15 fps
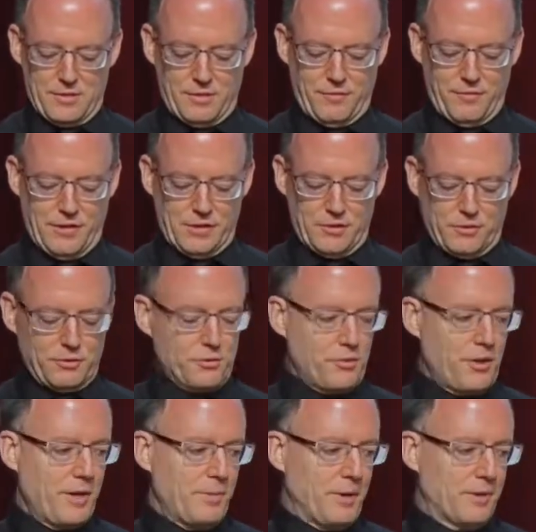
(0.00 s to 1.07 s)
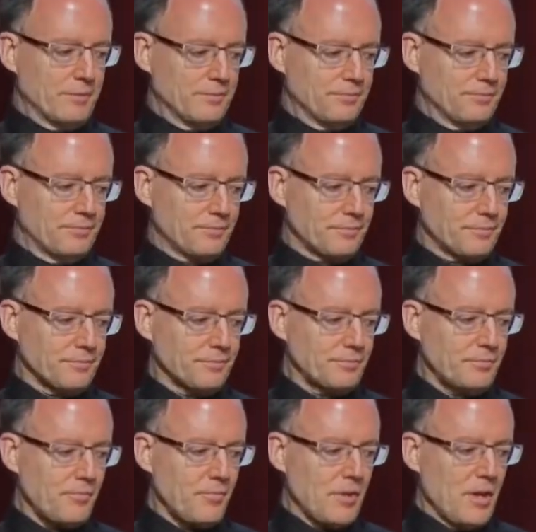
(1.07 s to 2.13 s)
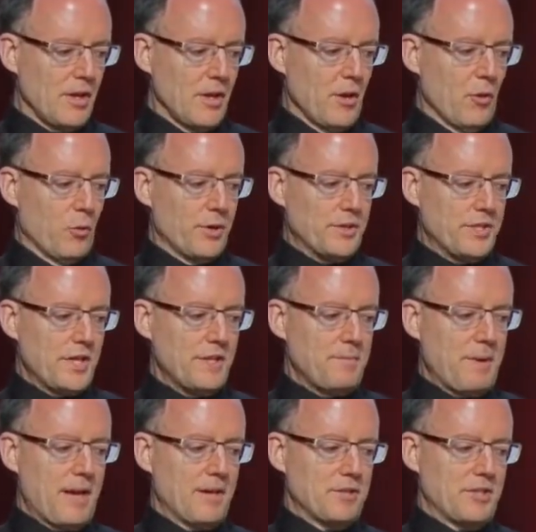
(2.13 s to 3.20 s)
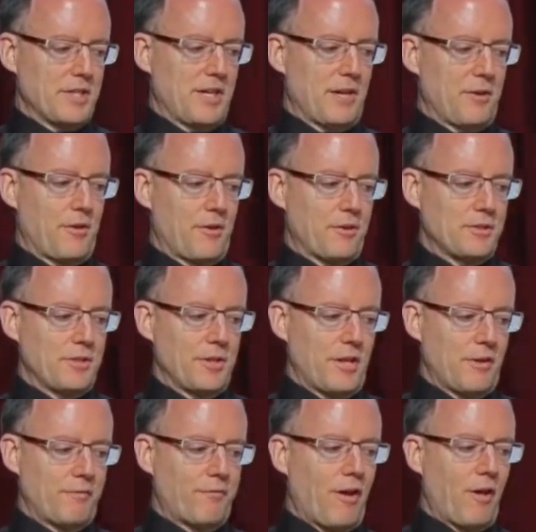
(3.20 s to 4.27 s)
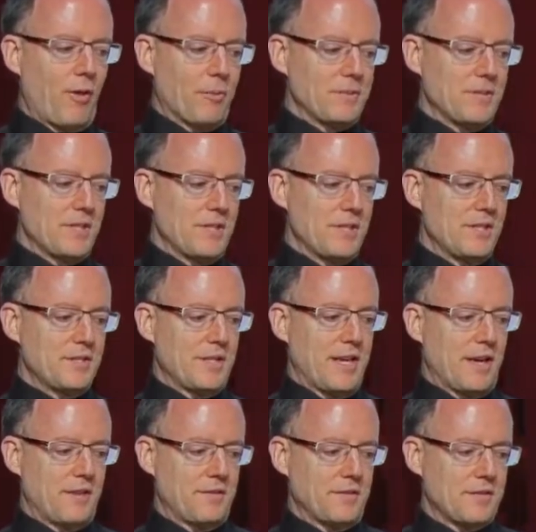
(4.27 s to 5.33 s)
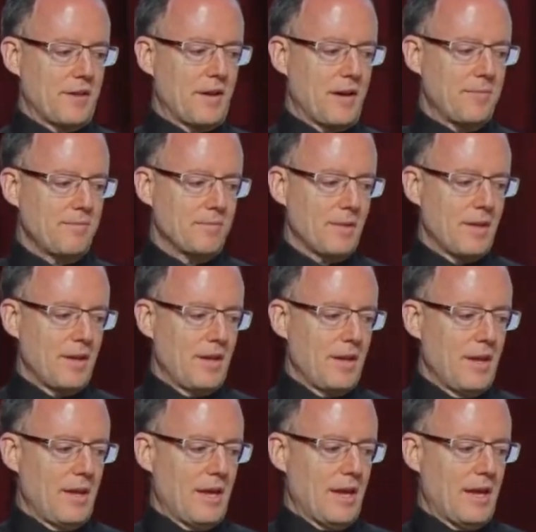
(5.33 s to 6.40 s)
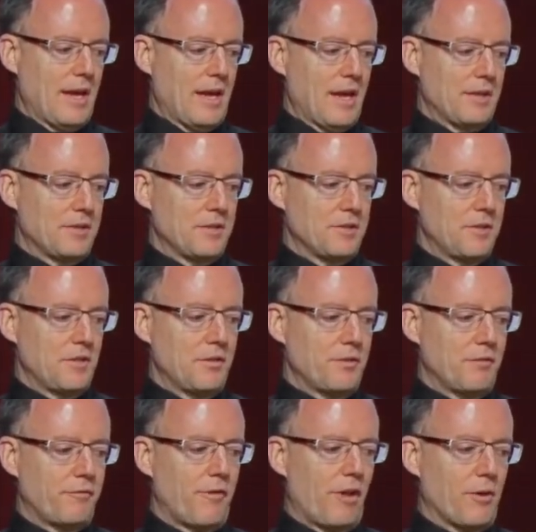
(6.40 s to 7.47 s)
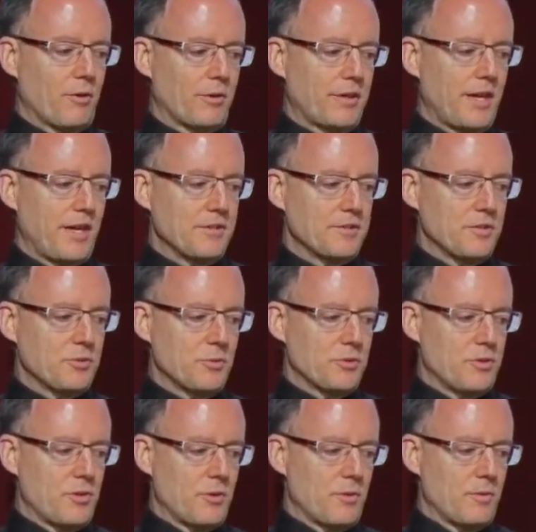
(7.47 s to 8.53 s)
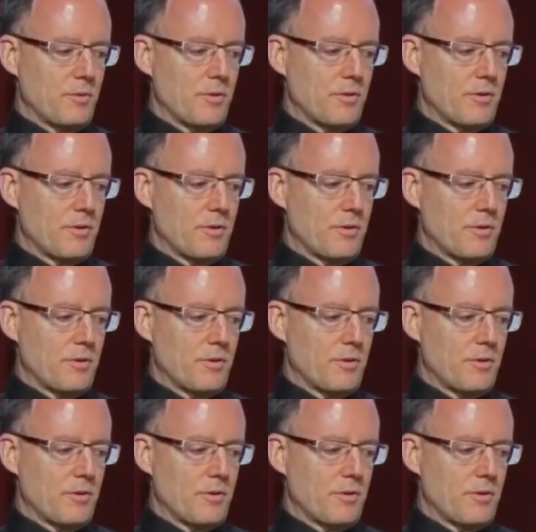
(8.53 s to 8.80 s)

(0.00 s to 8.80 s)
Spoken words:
conventional treatment. We did manage to get her to get a follow-up CT scan at the time and continued to follow her case. This was her